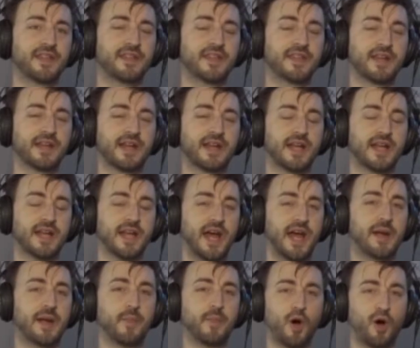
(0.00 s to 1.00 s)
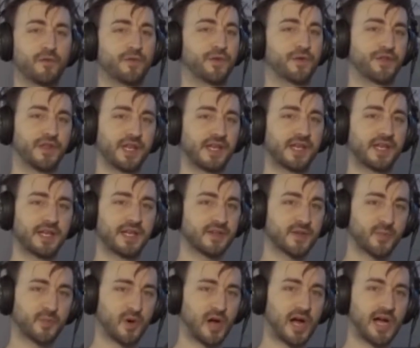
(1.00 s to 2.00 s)
that I'm overthinking
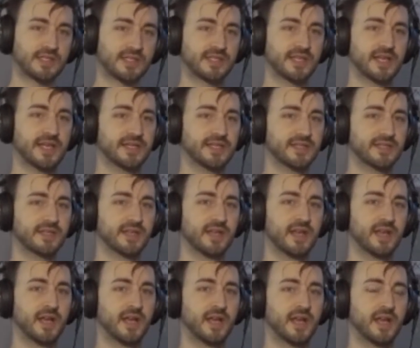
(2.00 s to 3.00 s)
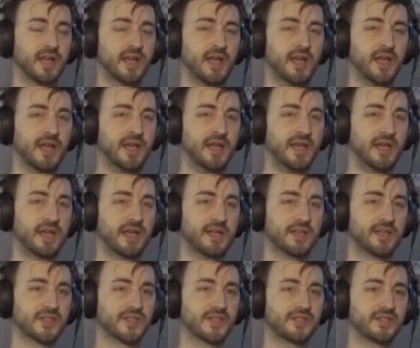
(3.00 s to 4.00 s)
the process
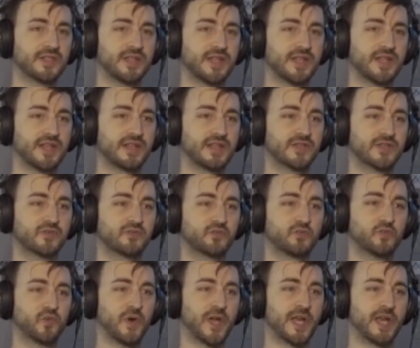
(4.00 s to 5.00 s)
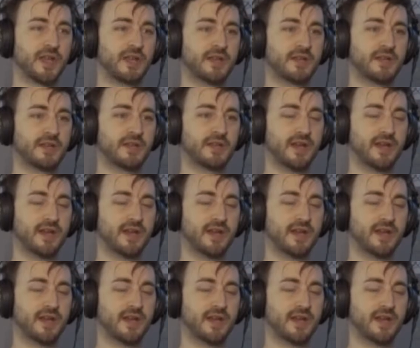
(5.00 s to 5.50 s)
is when